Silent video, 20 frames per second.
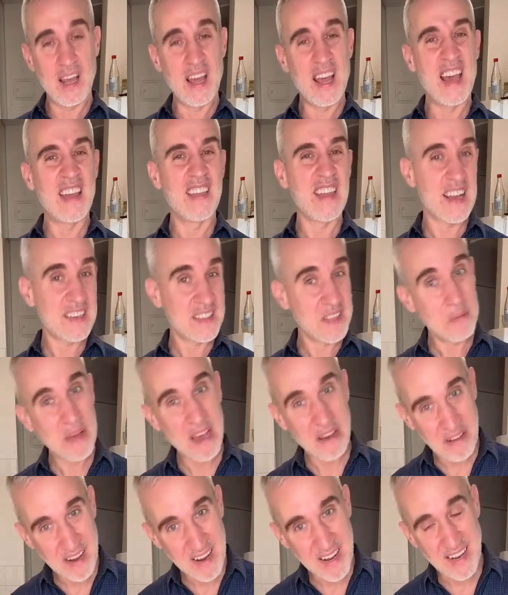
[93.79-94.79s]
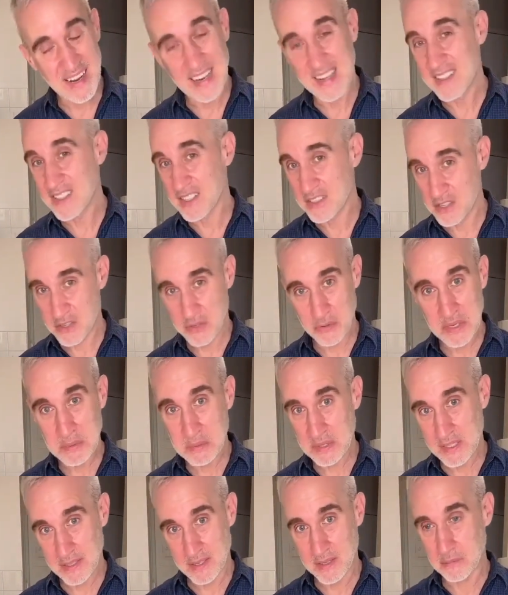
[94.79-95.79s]
And that's about it. It's
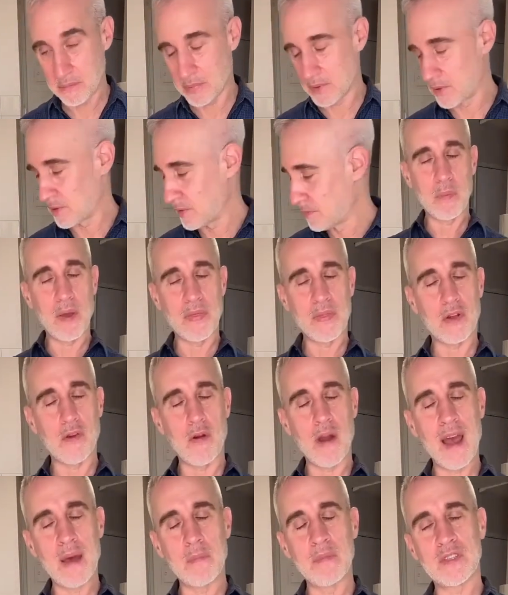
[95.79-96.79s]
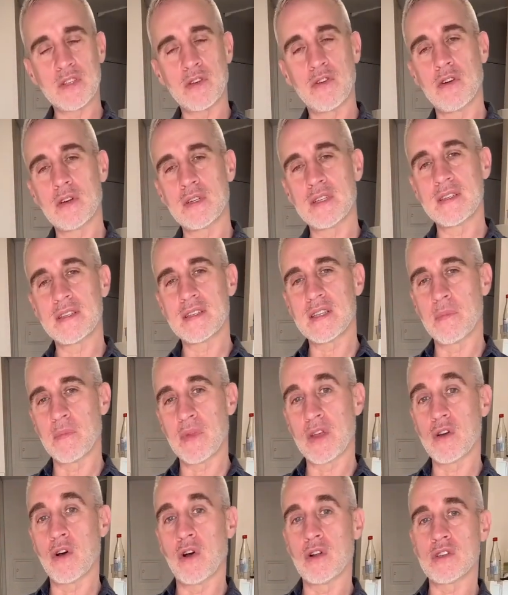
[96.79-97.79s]
extremely simple. But the crab is cooked in
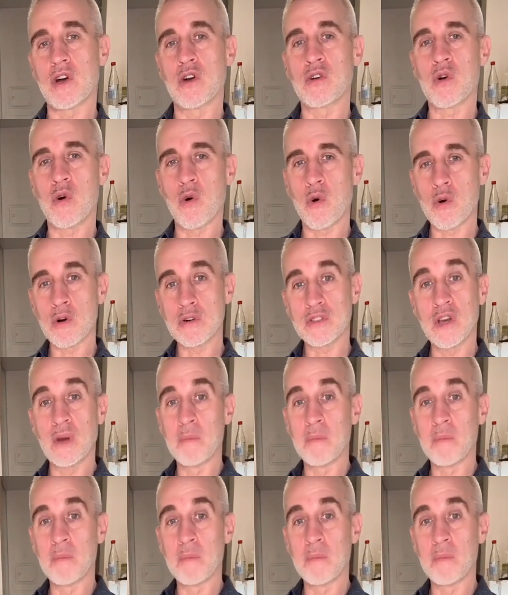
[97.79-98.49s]
something called a court